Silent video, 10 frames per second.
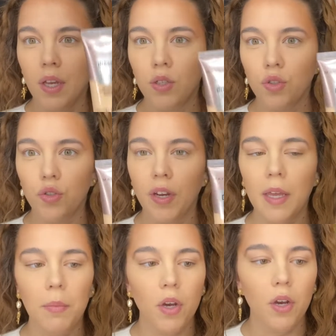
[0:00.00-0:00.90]

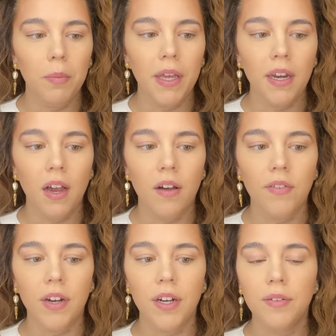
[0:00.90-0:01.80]
Dream Urban
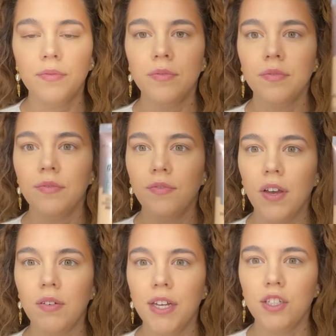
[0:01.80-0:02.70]
Cover
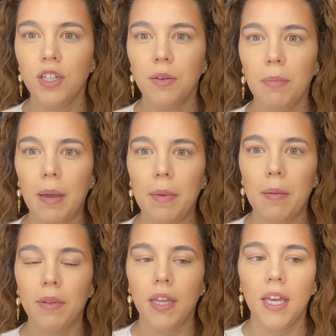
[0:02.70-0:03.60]
foundation by
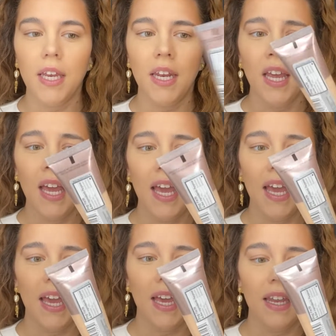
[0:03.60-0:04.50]
Maybelline,
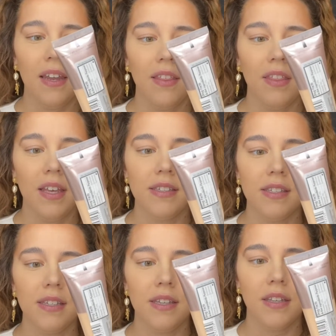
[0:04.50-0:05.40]
and this
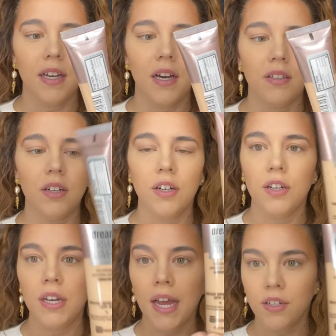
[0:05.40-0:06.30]
is in the color
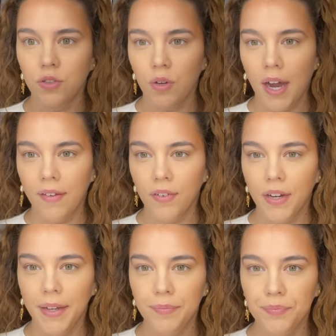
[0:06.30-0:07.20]
Natural
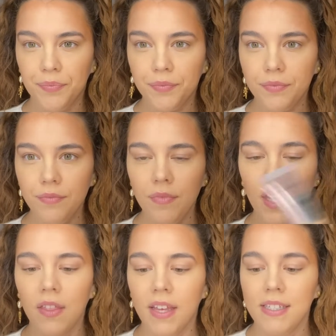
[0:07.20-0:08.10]
Ivory.
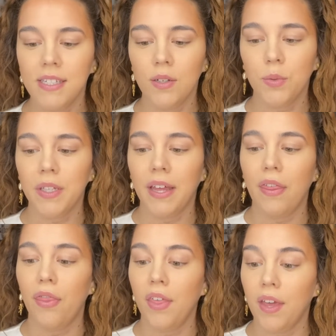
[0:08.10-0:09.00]
This is a really
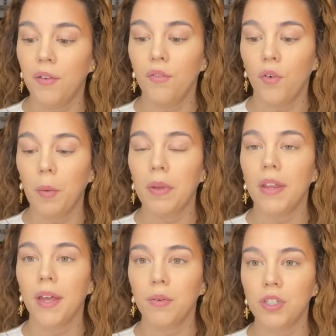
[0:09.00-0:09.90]
thin
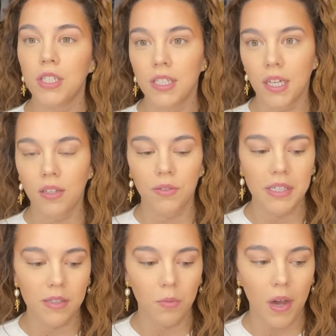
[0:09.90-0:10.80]
formula, which is another
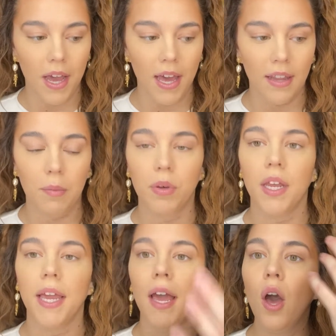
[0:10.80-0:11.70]
reason why I like putting
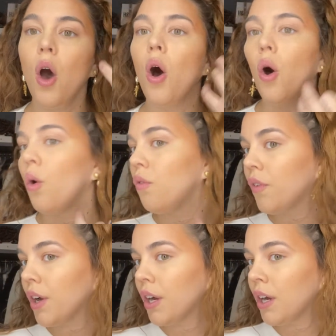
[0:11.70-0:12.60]
it
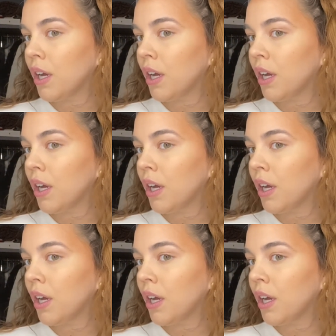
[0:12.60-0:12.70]
over